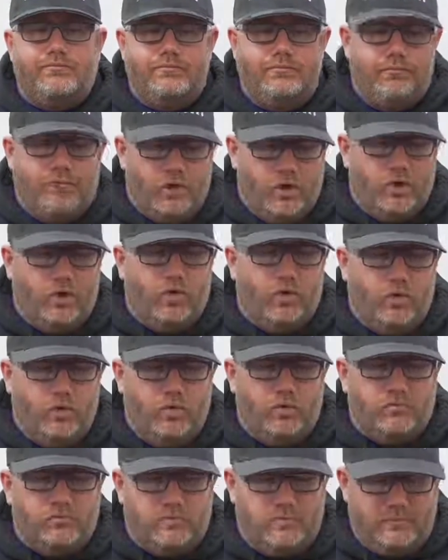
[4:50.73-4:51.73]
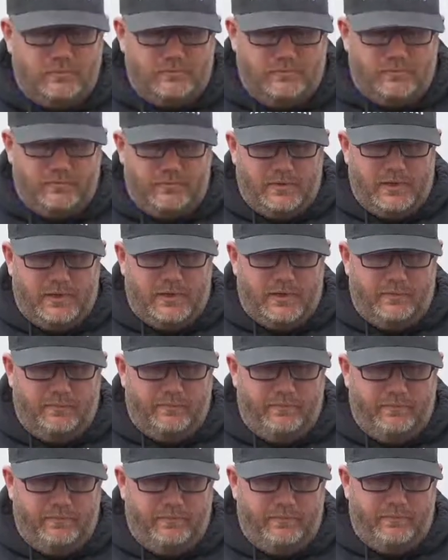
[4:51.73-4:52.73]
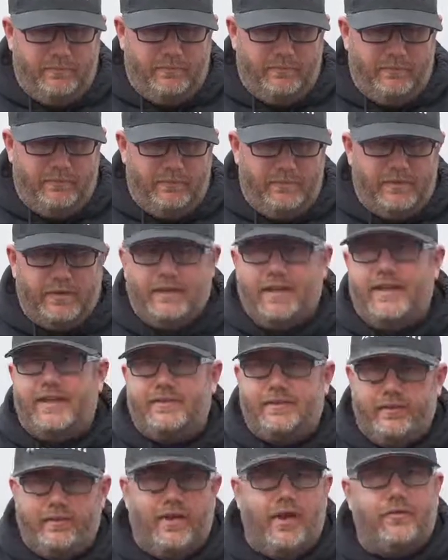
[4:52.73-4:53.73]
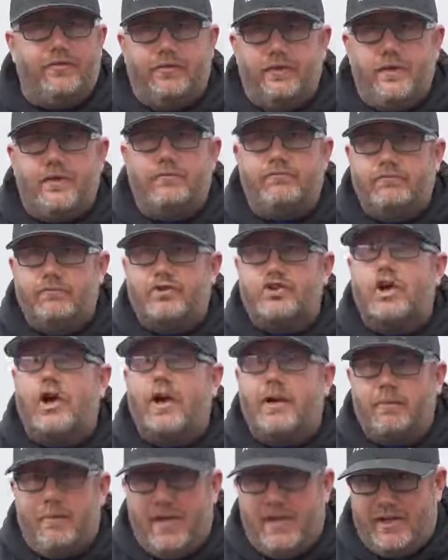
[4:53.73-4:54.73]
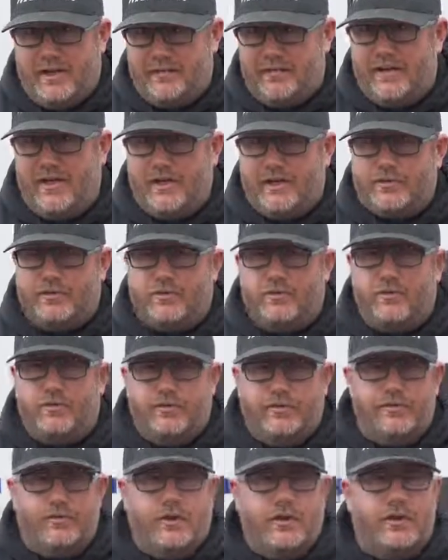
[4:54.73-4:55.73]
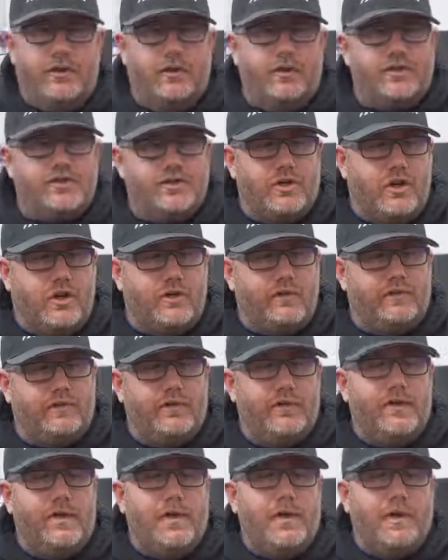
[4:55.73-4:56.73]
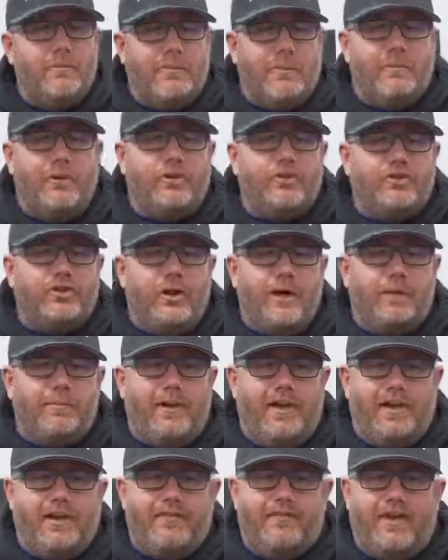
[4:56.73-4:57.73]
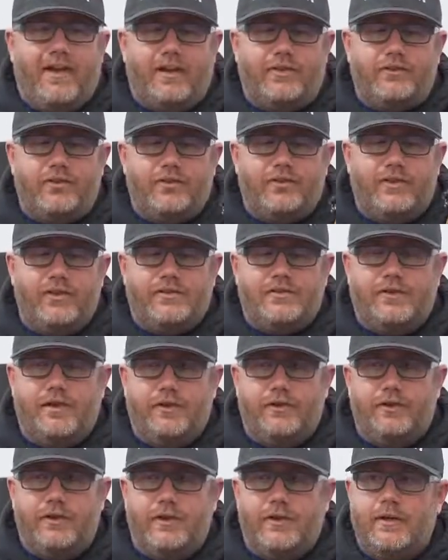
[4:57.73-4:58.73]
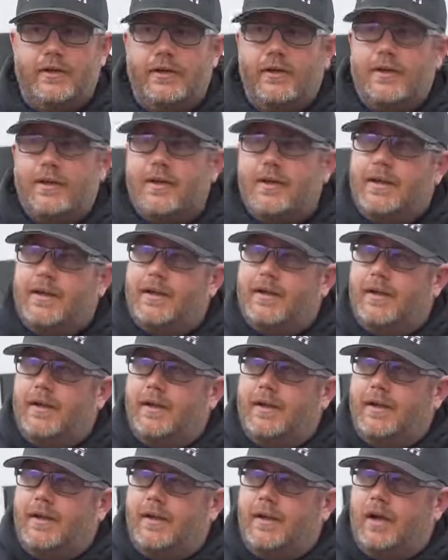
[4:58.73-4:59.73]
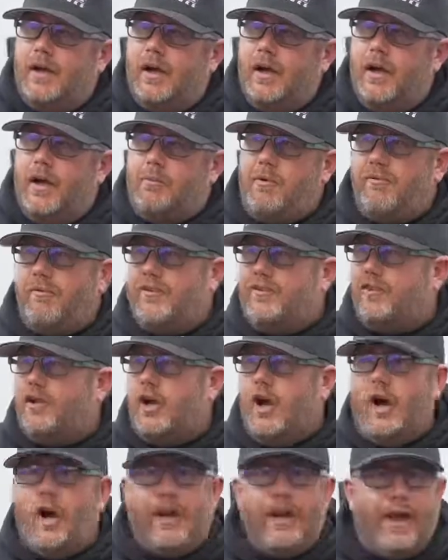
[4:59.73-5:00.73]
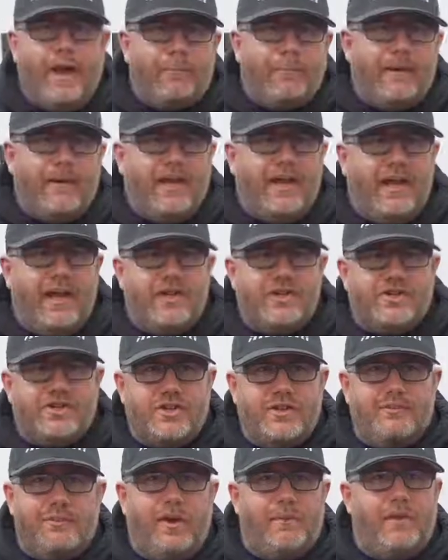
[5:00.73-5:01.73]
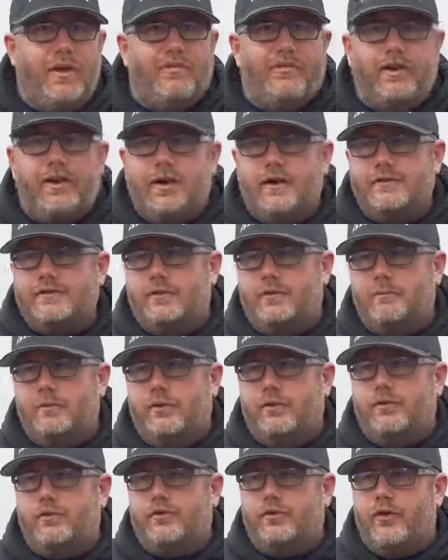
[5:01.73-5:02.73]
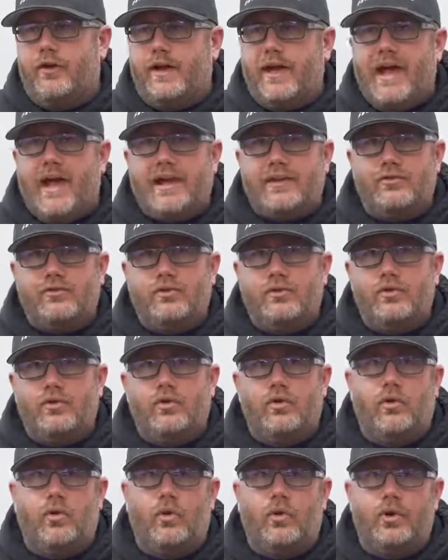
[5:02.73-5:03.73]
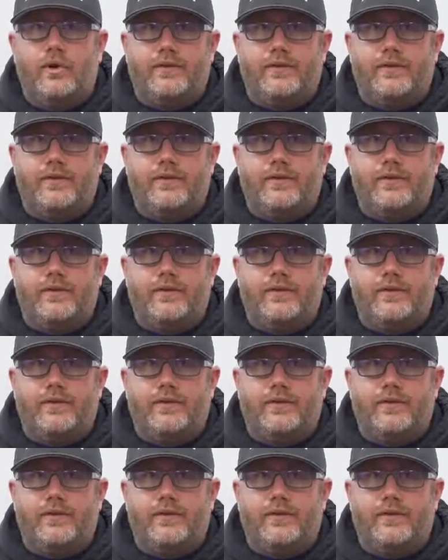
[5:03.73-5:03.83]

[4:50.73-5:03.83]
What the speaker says: know the lengths of every shock manufacturer's shocks. But most shock manufacturers can tell you. If it's an odd application, maybe you have a custom built front axle, or